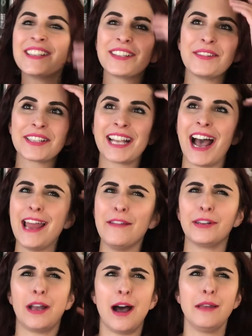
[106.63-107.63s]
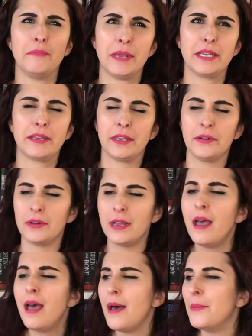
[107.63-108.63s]
so it's kind of an odd meet cute.
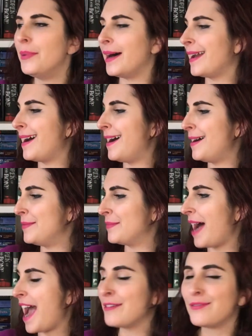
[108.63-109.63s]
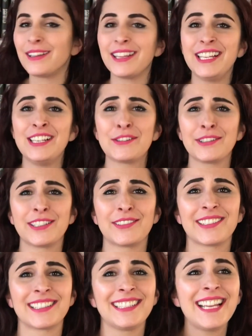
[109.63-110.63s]
But um, I really enjoyed the
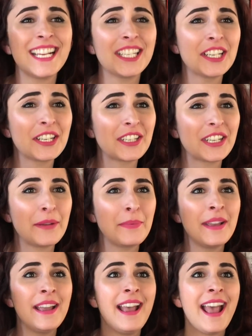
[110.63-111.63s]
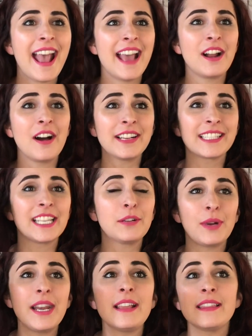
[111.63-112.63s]
relationship, and honestly,
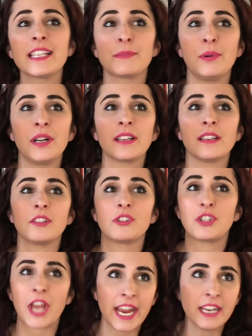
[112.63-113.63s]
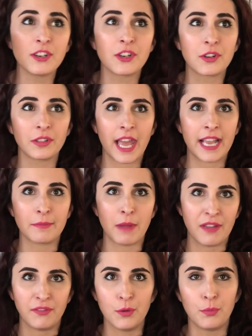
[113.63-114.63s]
reading this book changed like
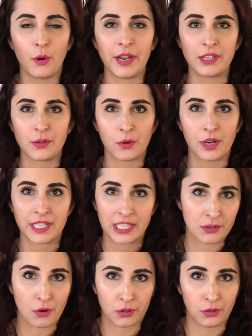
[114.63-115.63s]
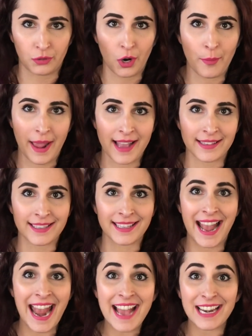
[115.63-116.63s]
my viewpoint towards historical
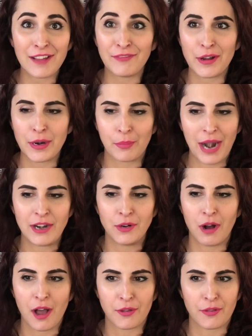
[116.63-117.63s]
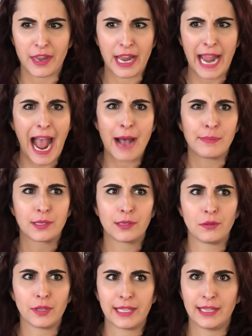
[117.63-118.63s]
romance, and I found a brand new author that I
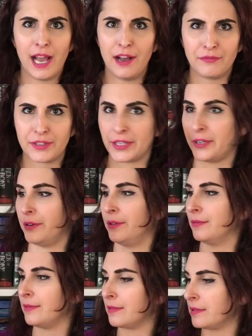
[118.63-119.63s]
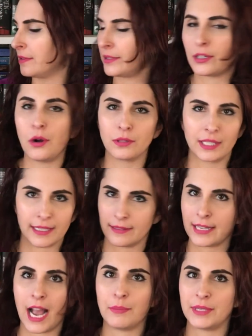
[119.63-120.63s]
absolutely love, so totally
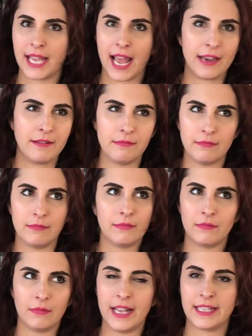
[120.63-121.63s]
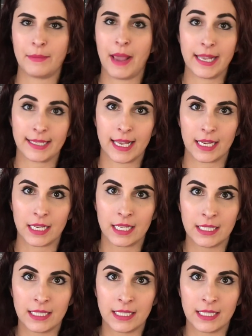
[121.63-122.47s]
top 10. It's amazing.